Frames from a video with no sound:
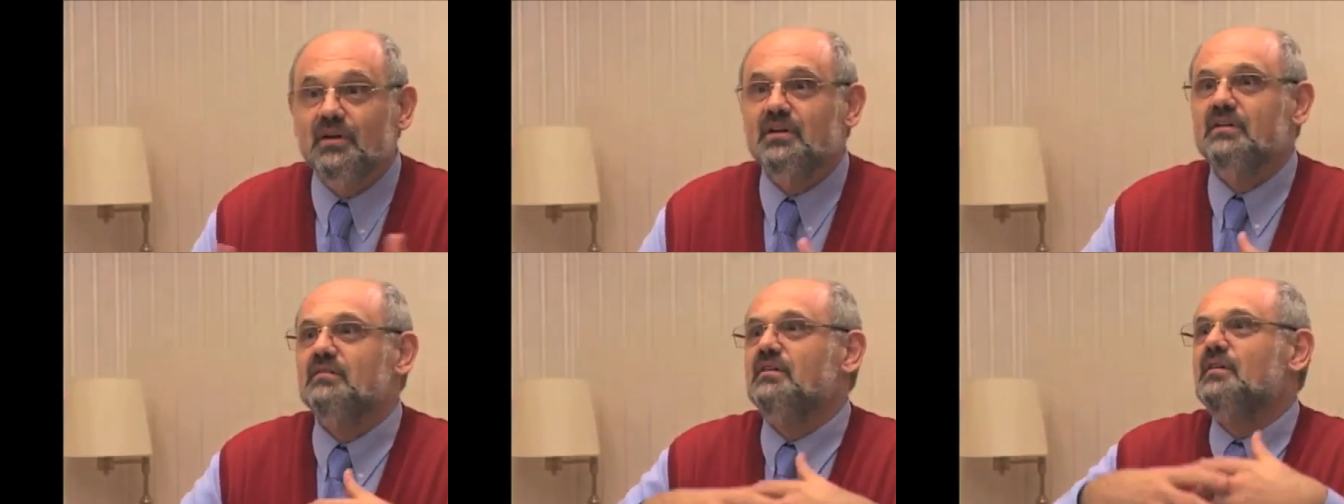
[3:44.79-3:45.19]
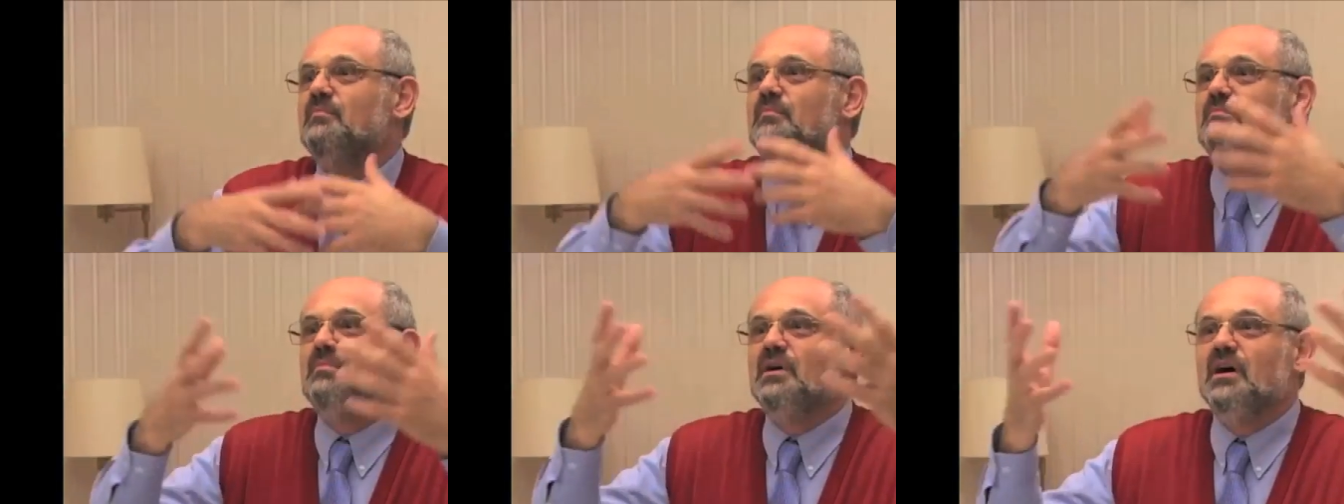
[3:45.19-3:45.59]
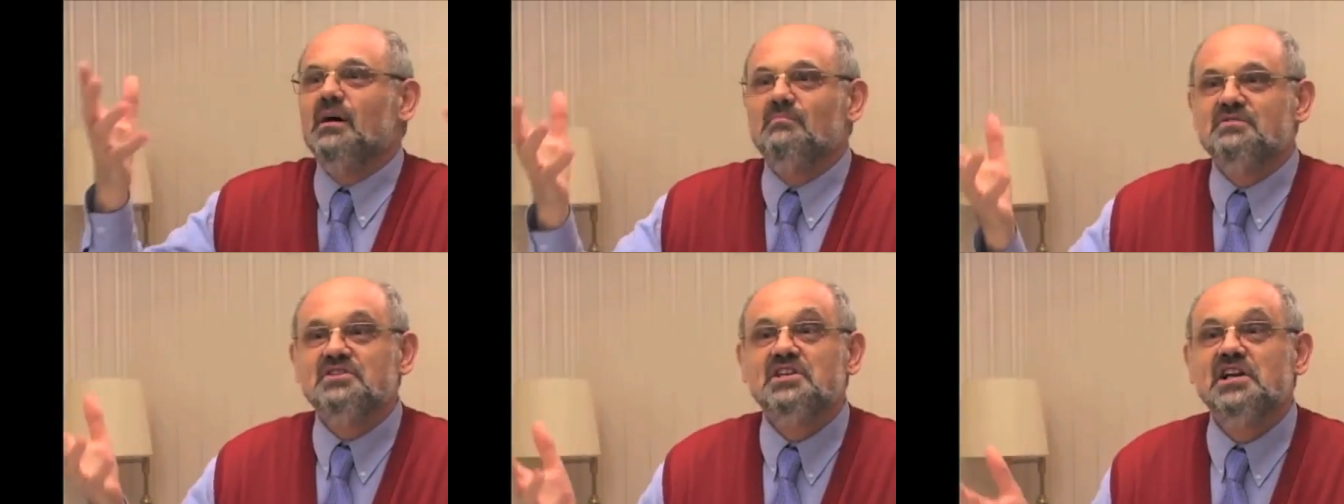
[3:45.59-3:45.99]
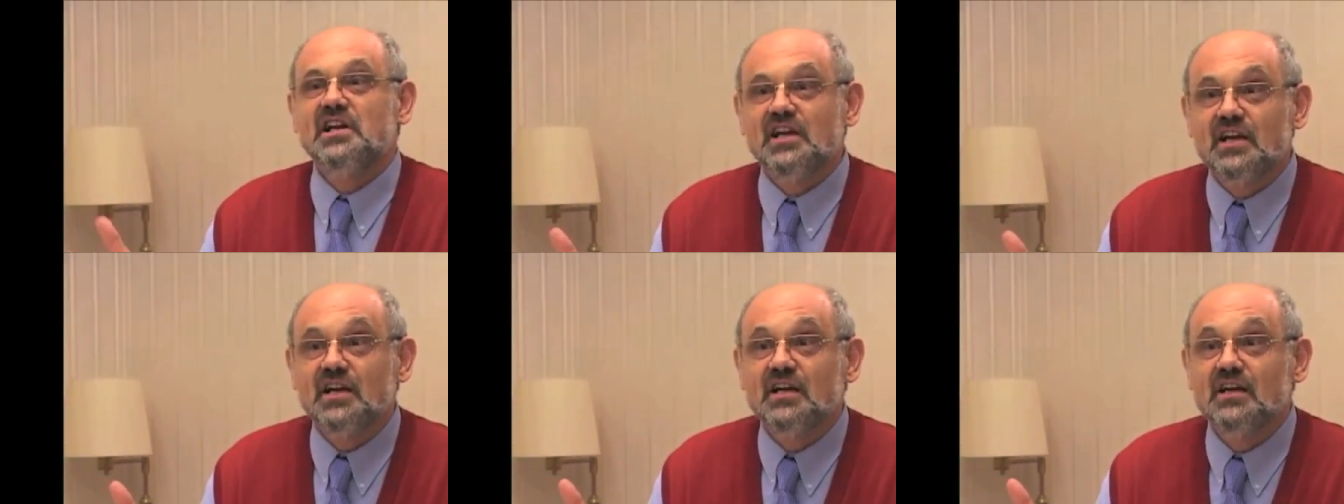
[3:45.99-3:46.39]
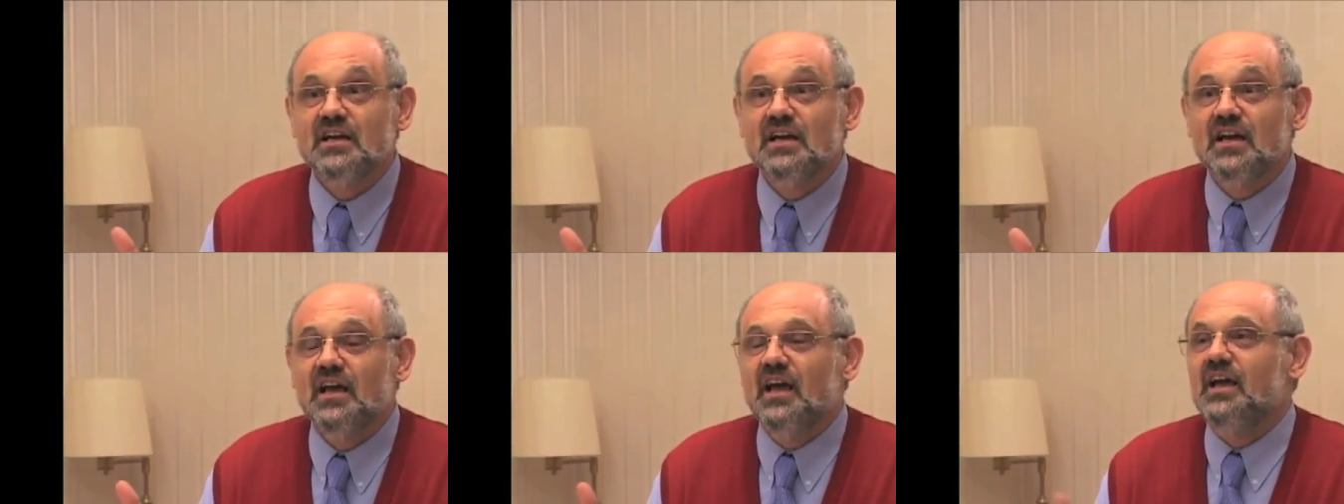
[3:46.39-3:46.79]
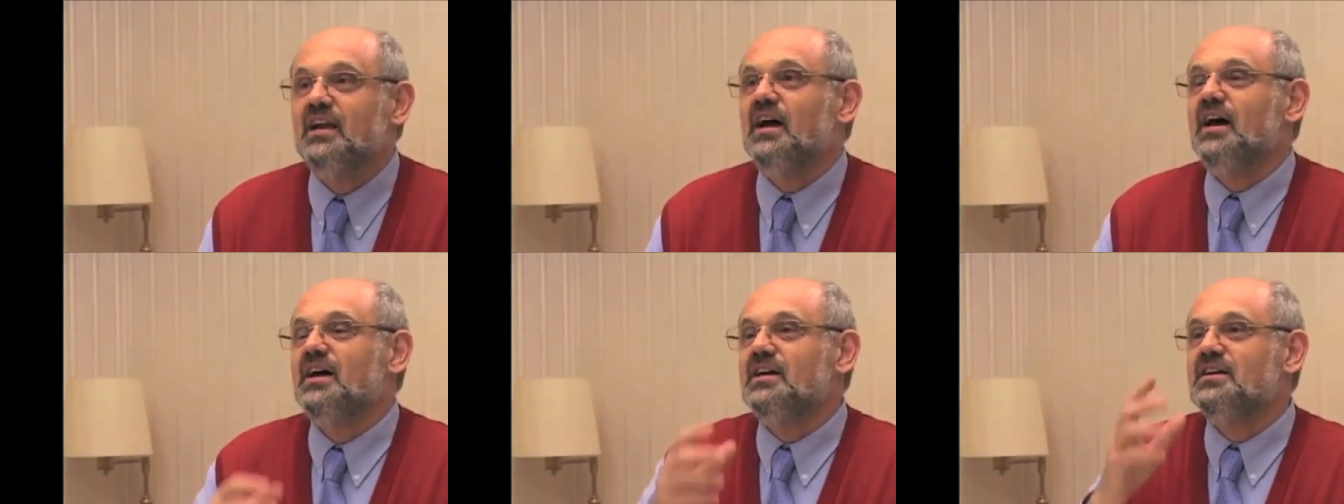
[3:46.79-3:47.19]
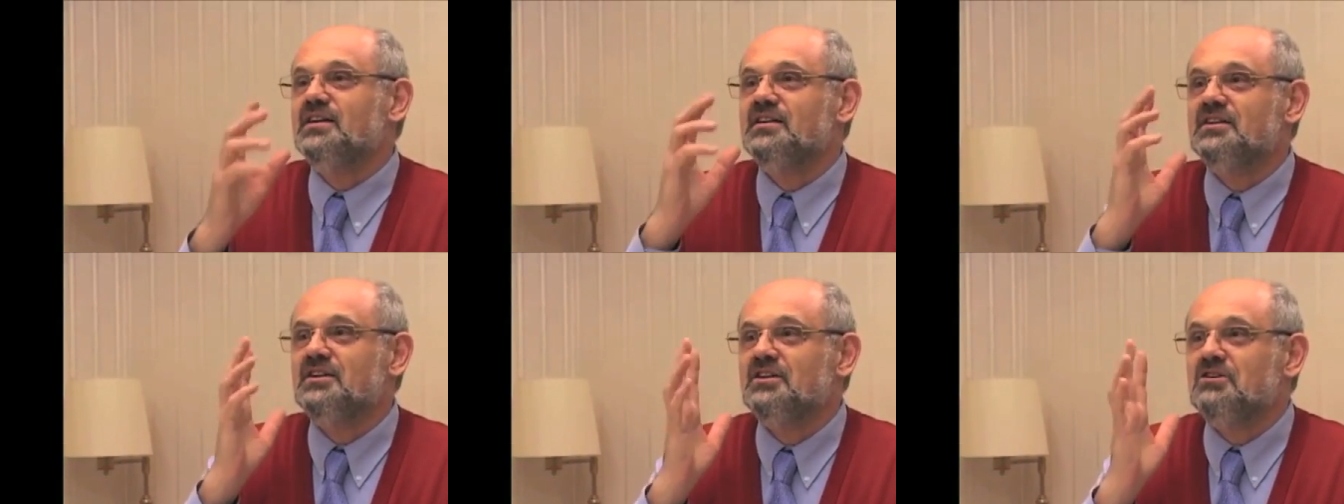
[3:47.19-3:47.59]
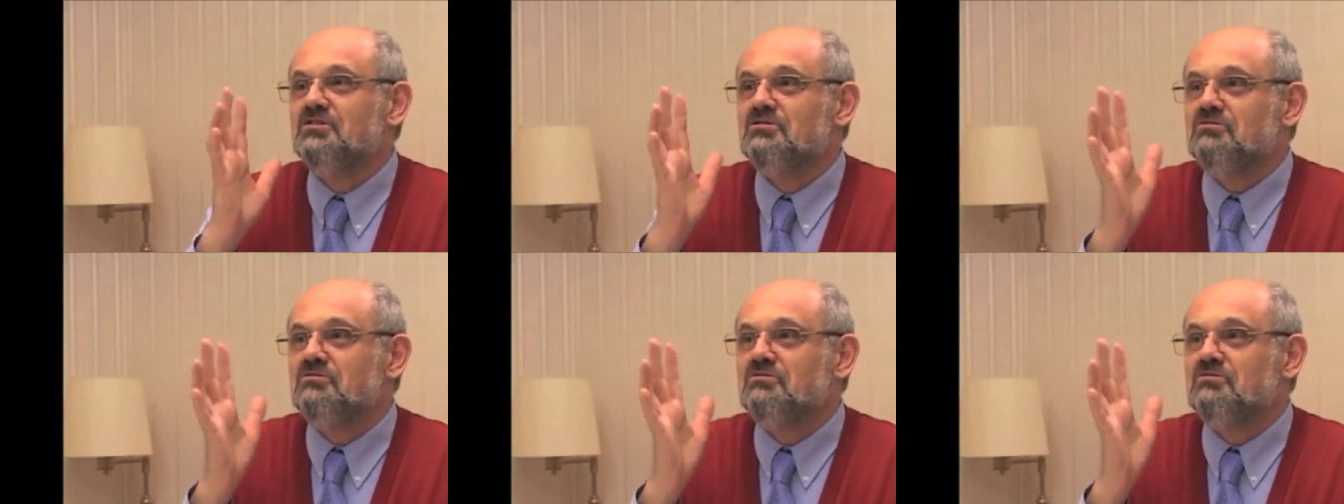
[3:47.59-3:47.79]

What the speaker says: It becomes clear, and I can